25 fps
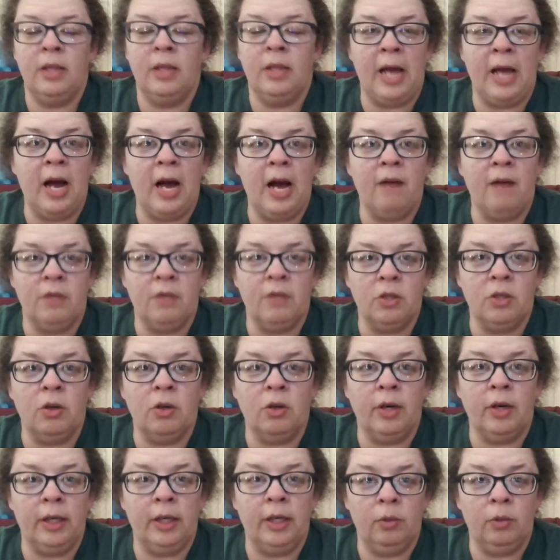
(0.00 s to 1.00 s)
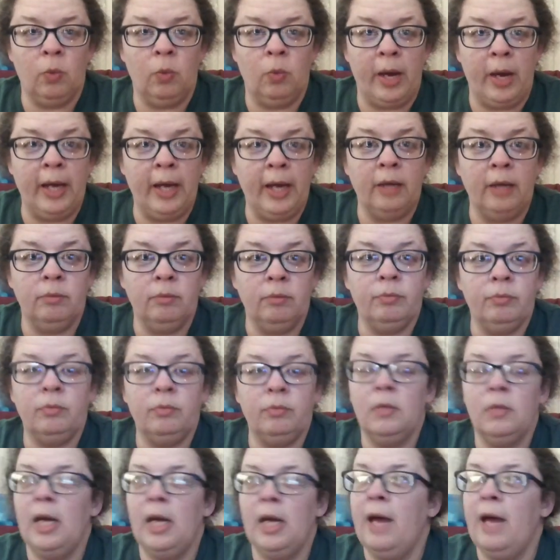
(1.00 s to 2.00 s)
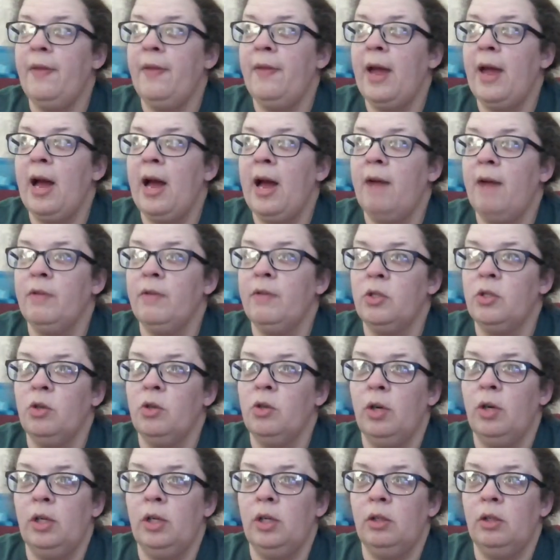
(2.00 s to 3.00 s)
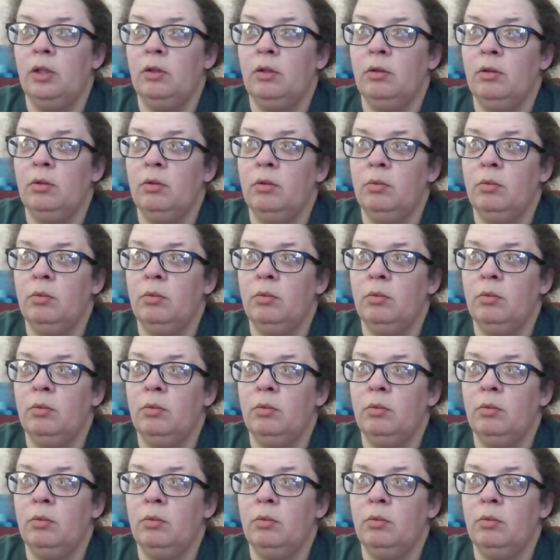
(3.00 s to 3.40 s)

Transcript: They have a certain way, and they have a certain